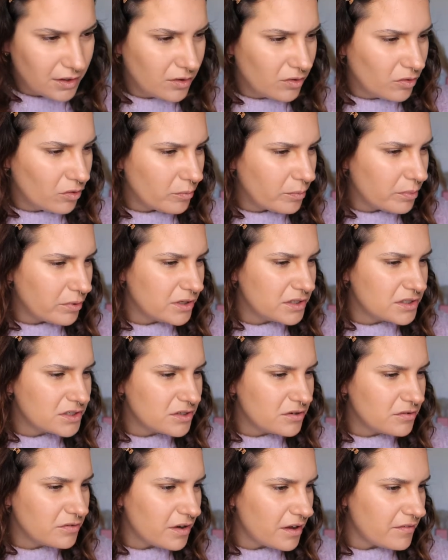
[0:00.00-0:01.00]

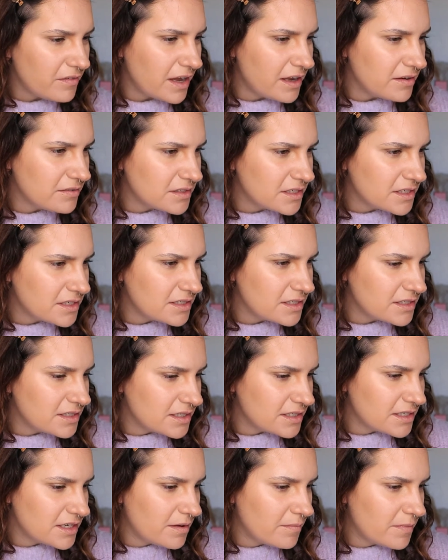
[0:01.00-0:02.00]
0.25 ounces, does
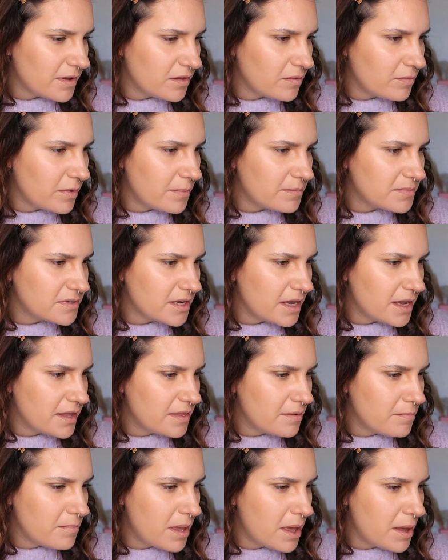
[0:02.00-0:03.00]
it tell me on the website?
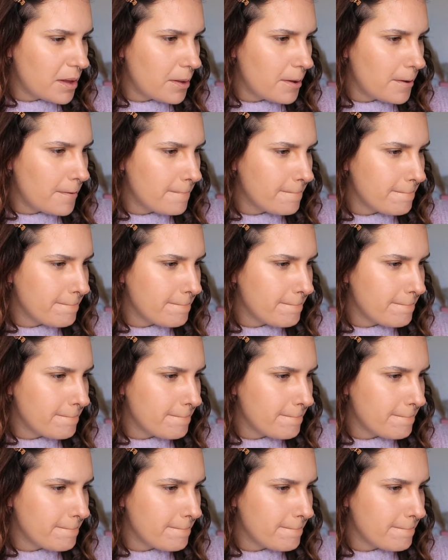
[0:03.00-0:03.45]
The mil.